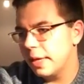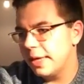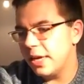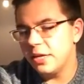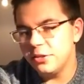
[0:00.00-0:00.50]

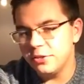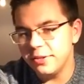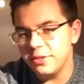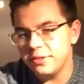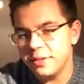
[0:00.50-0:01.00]
Yeah,
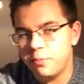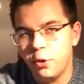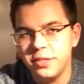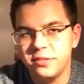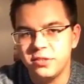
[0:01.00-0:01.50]
the
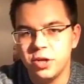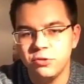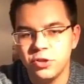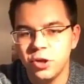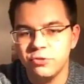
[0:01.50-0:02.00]
point is, you know,
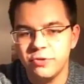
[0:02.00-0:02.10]
you don't